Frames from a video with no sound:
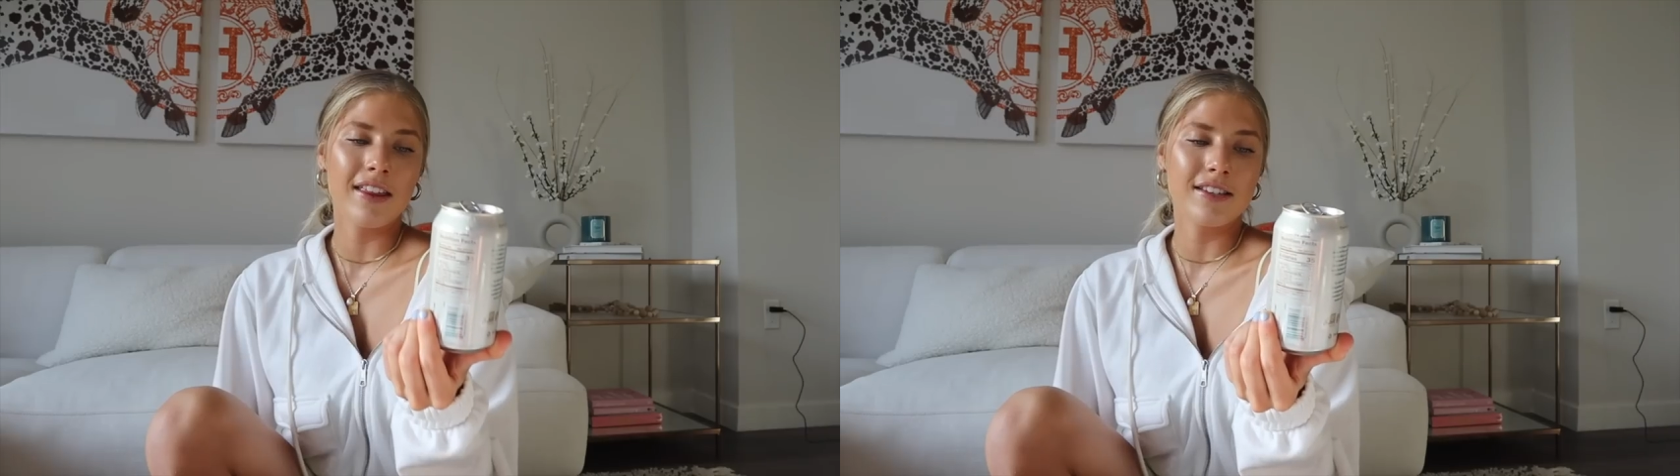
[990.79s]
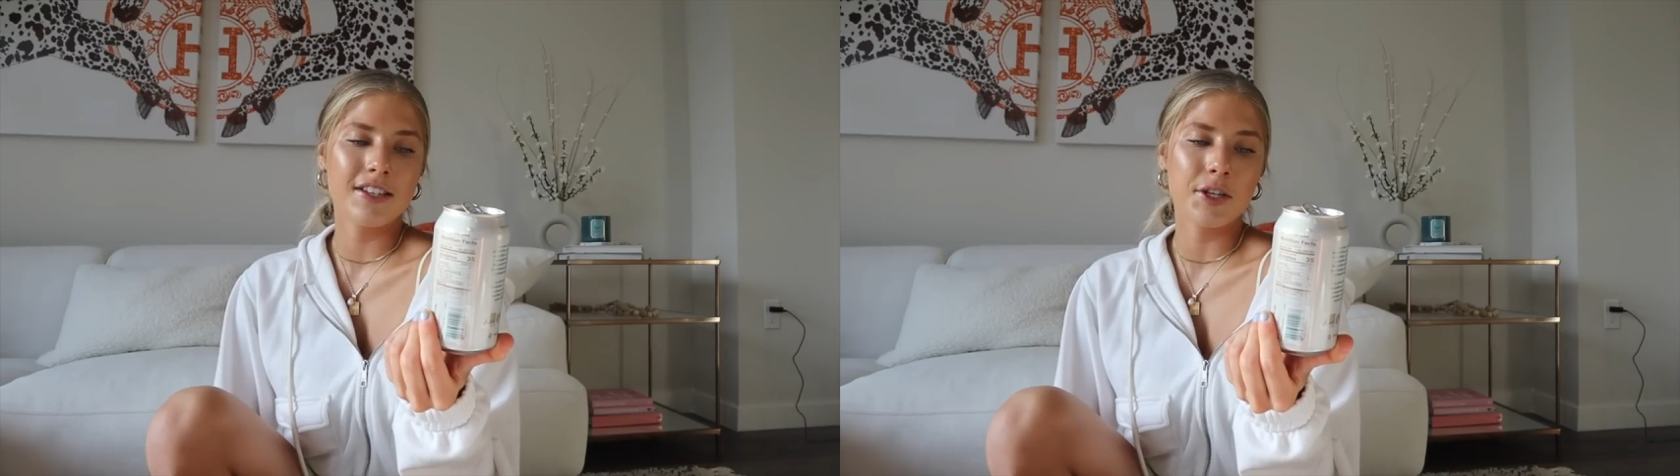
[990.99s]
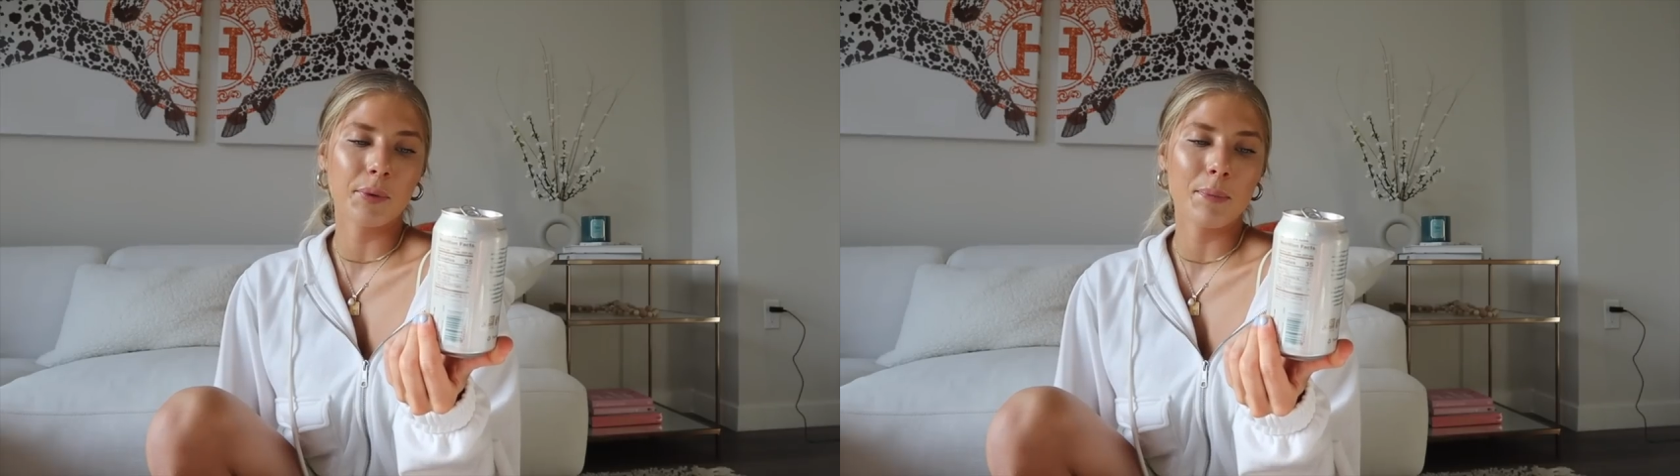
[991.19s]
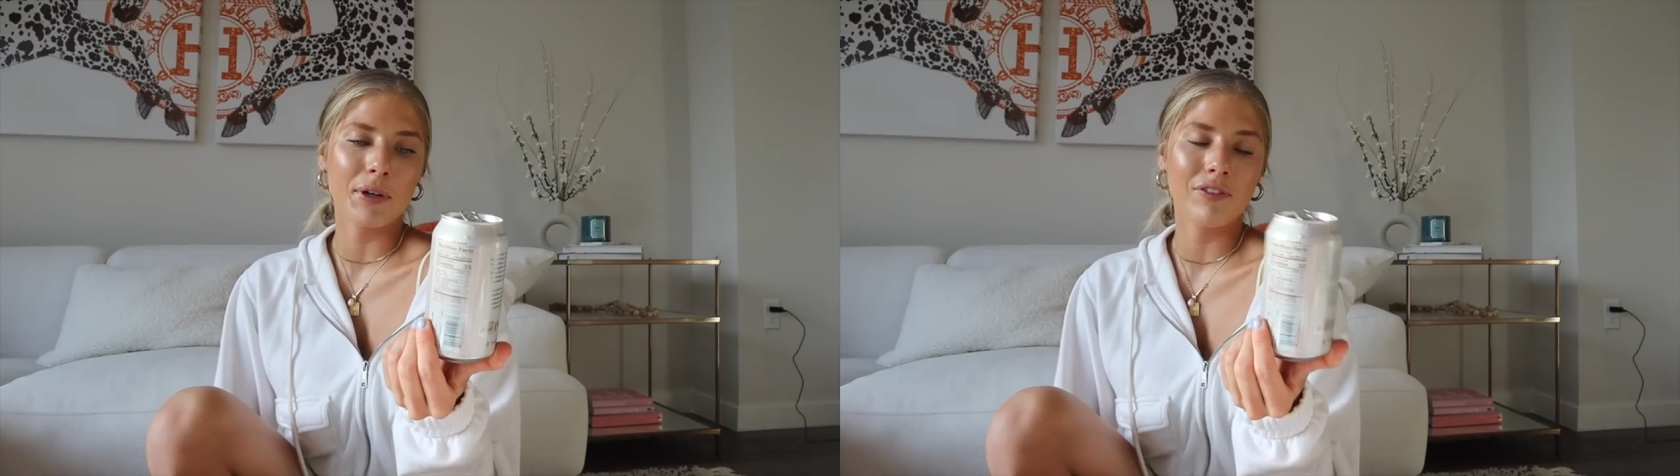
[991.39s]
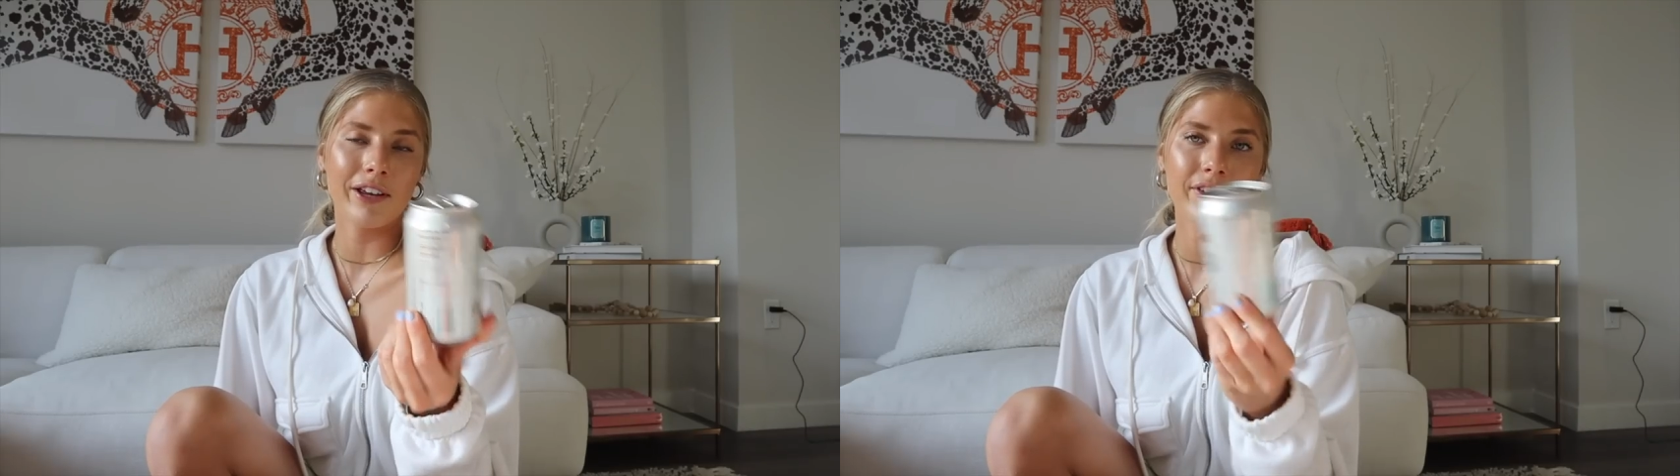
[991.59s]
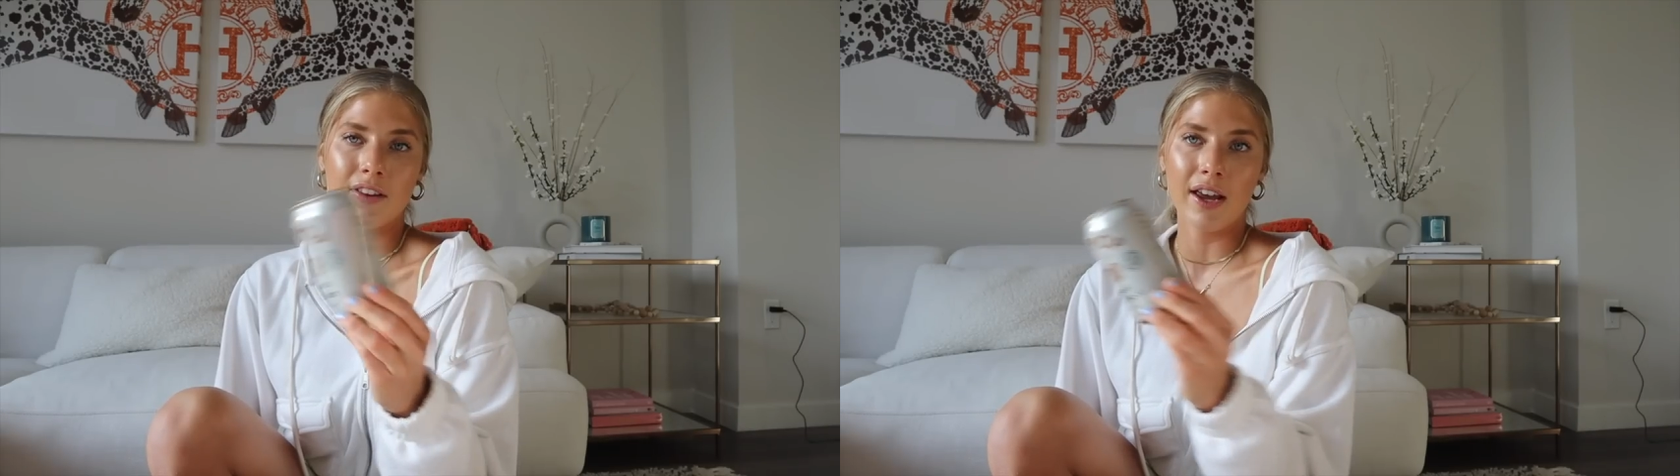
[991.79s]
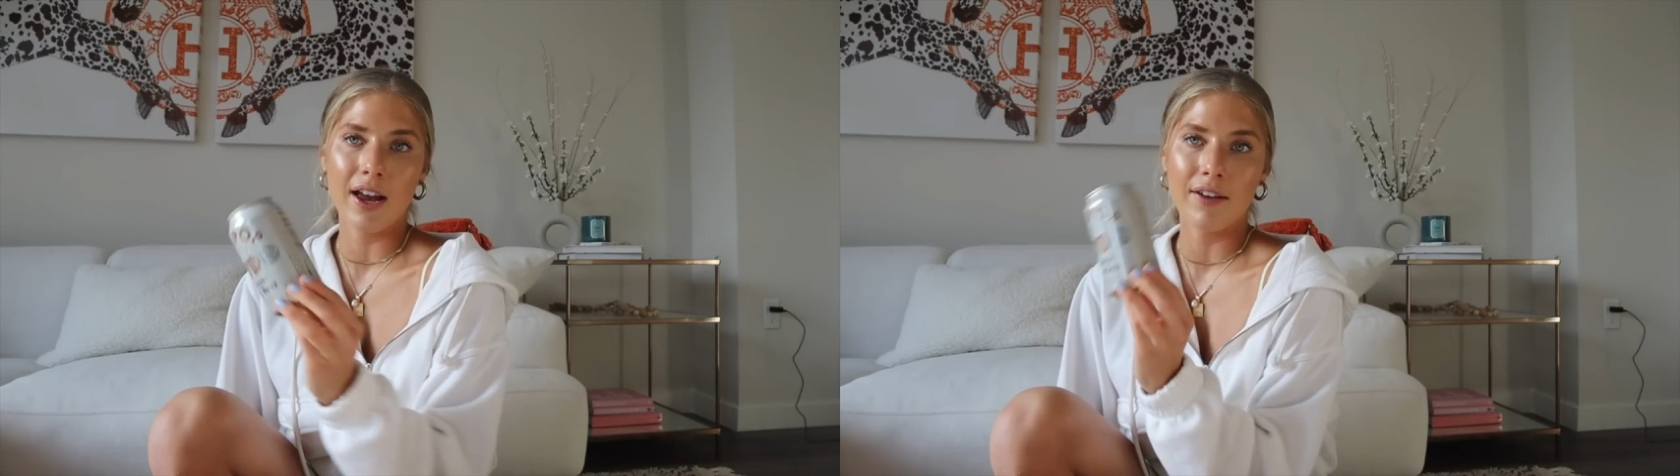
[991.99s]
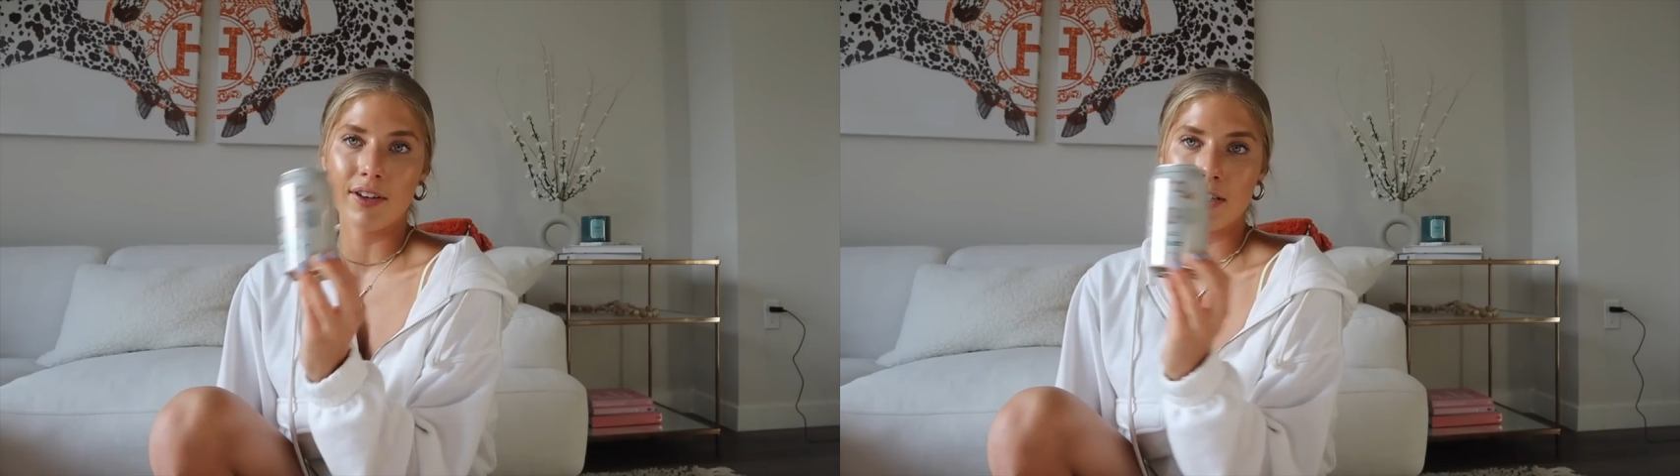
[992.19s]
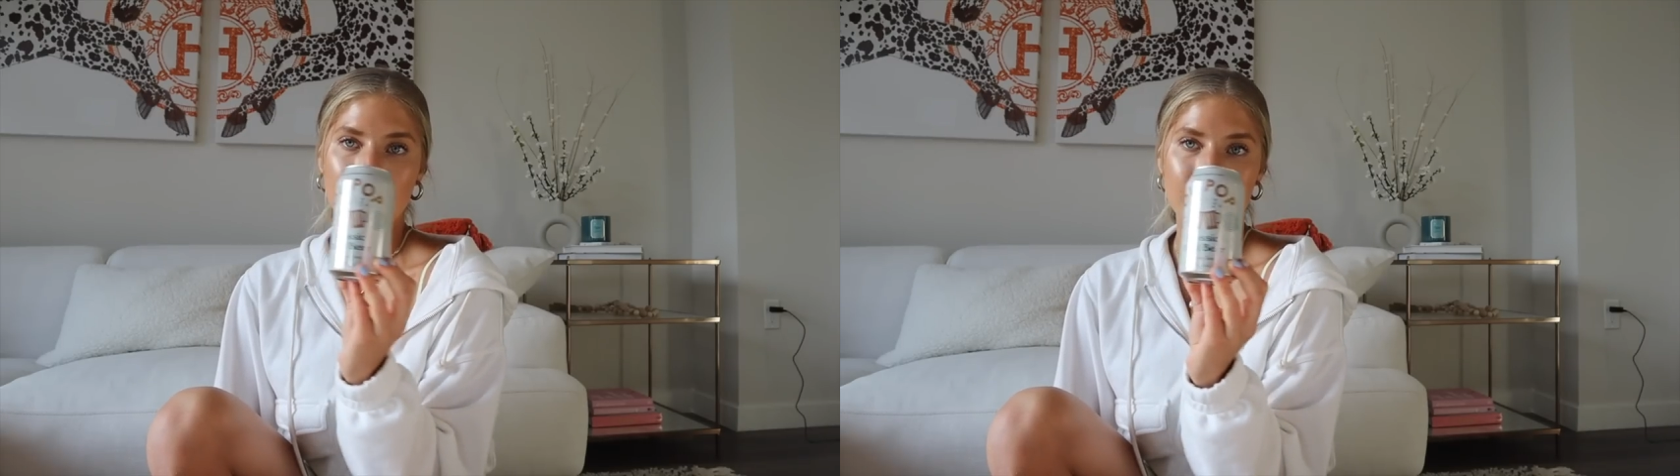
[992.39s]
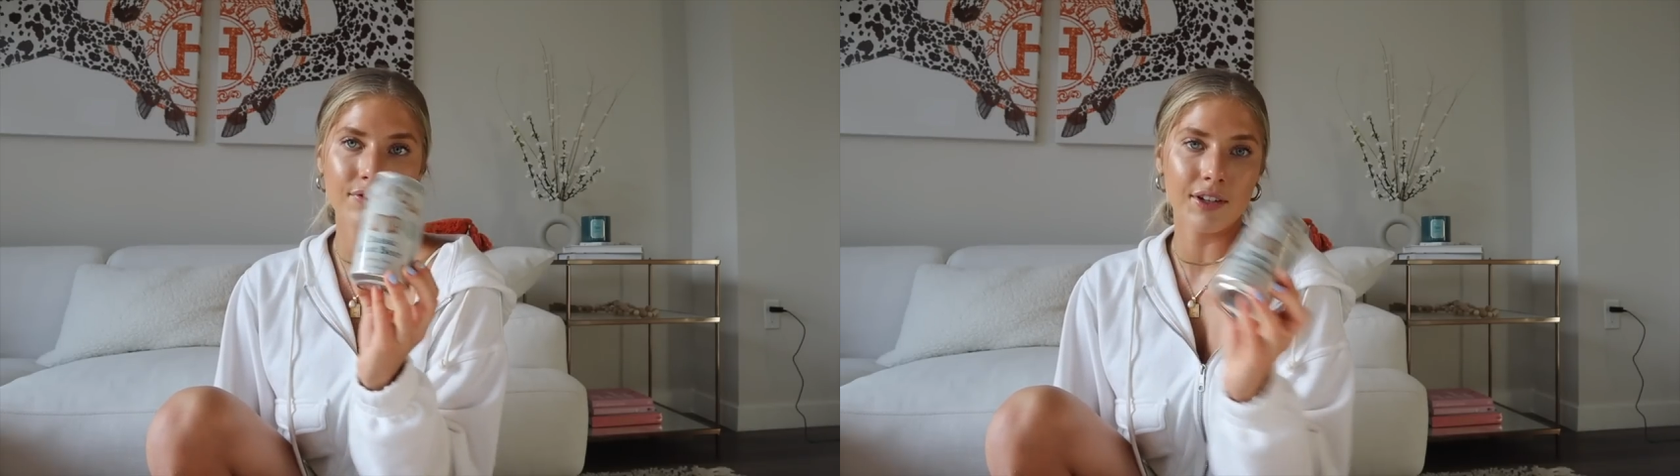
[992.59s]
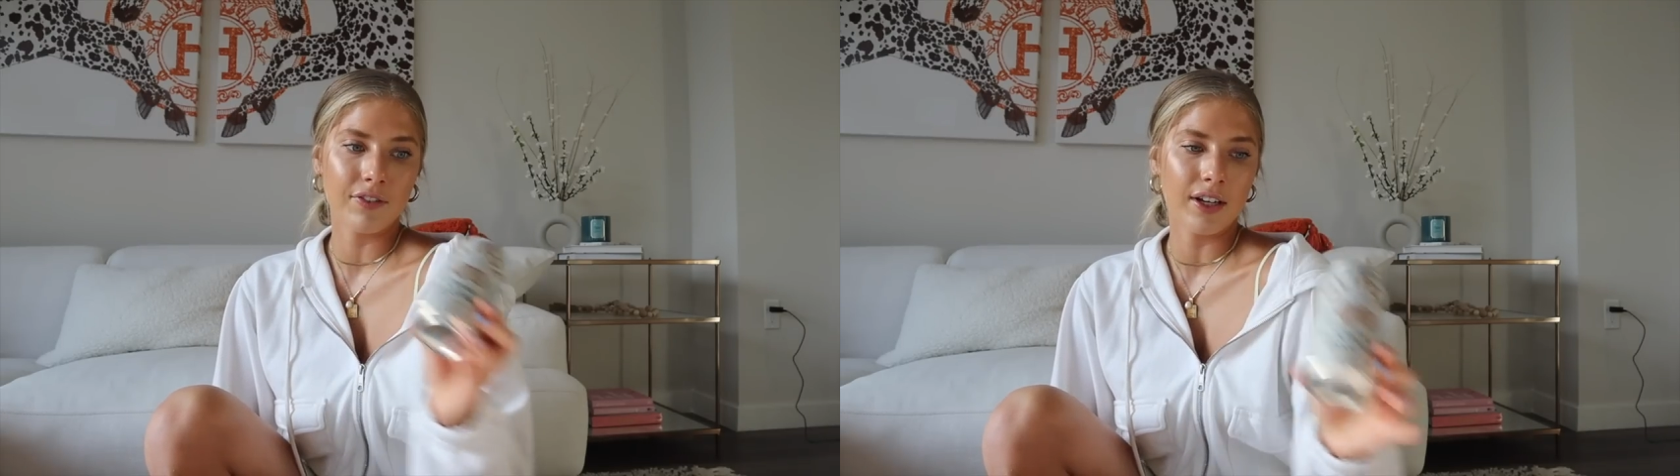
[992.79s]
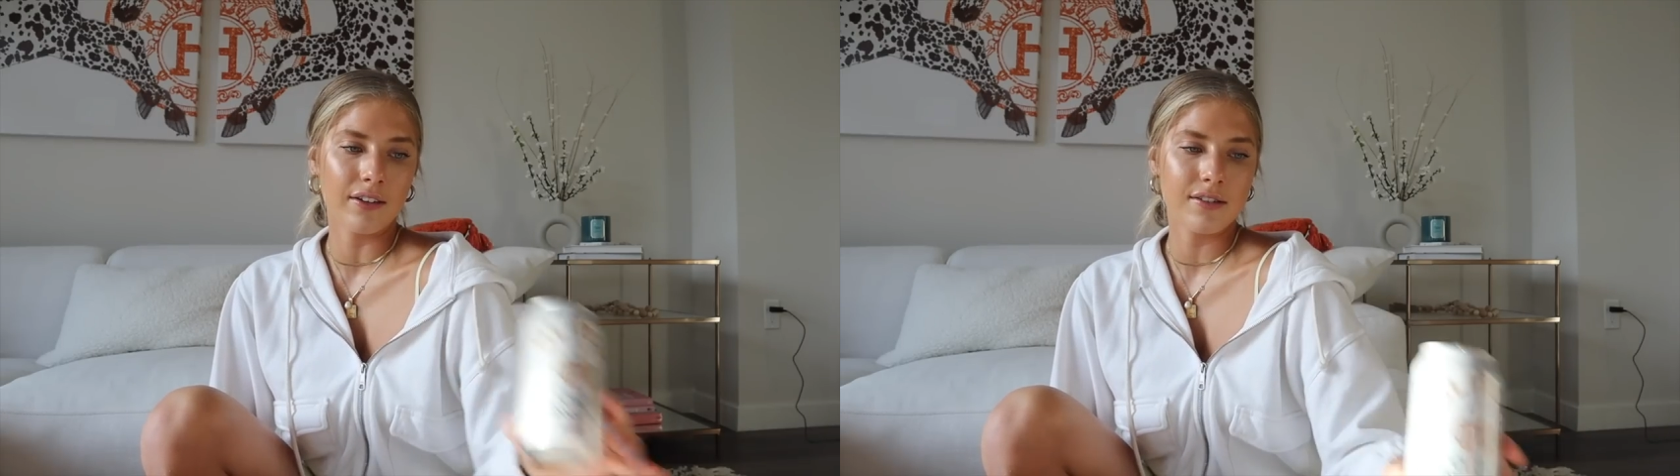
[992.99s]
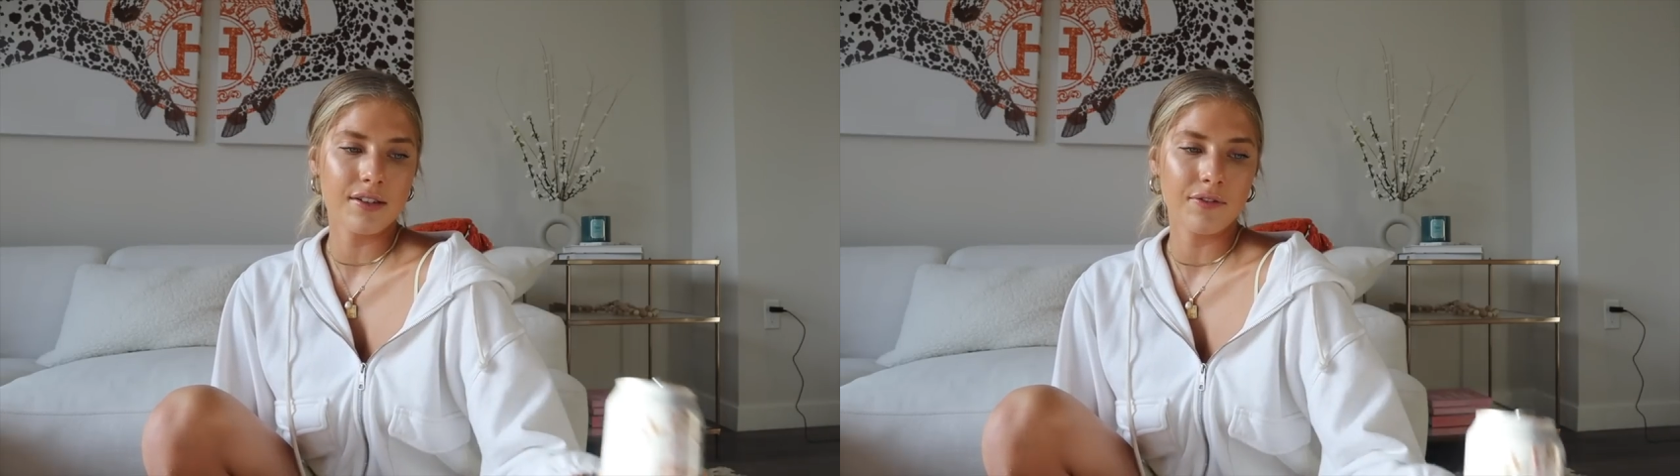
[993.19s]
This is the root beer flavor. They have a tons of different